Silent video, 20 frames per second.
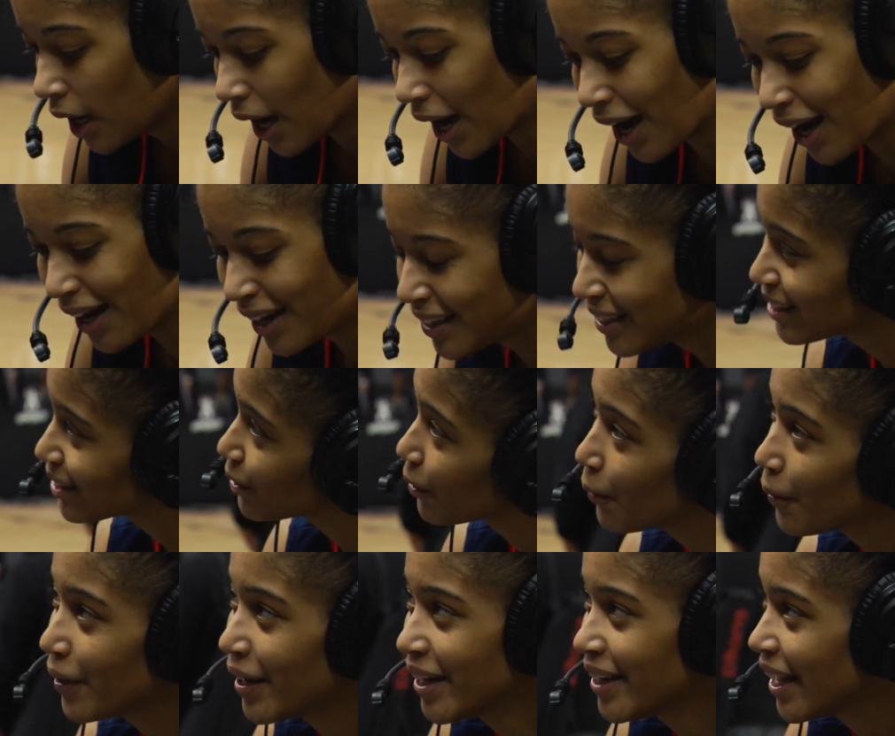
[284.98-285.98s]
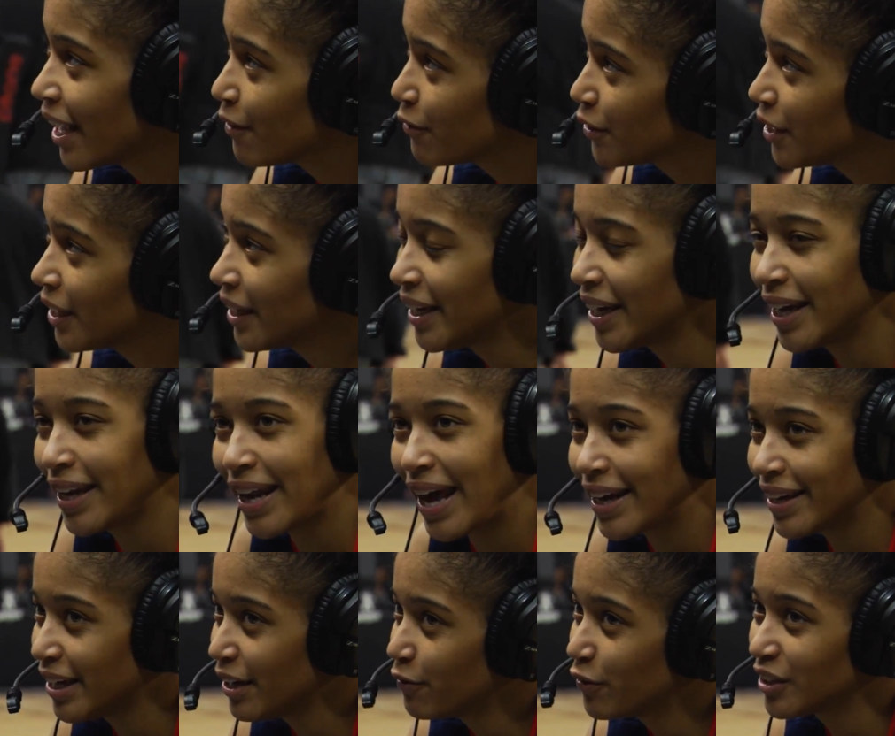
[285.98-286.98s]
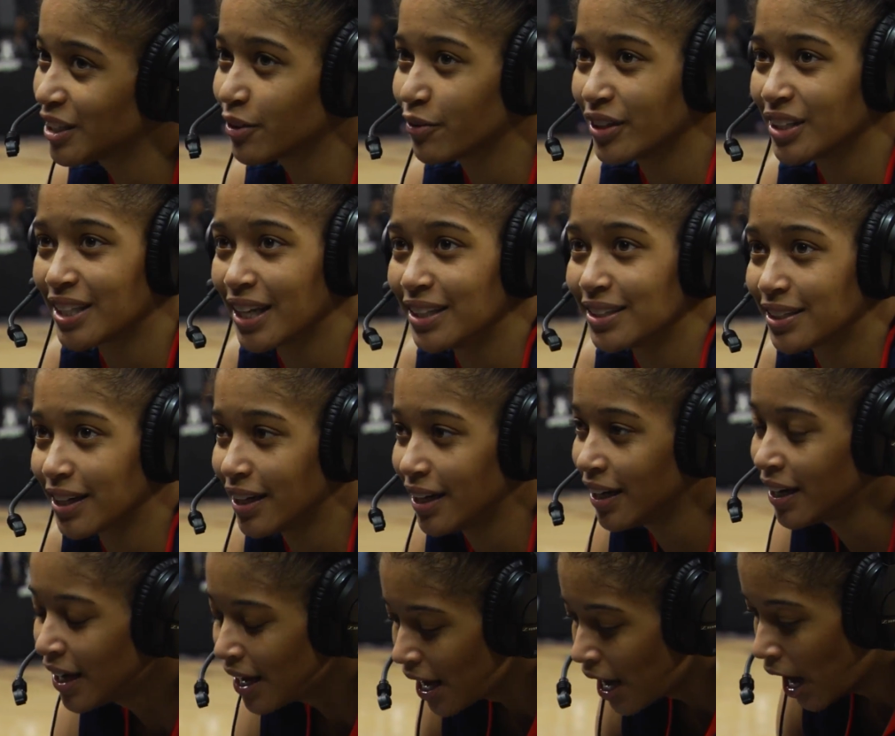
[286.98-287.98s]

Uh, scoring definitely and that defensive intensity.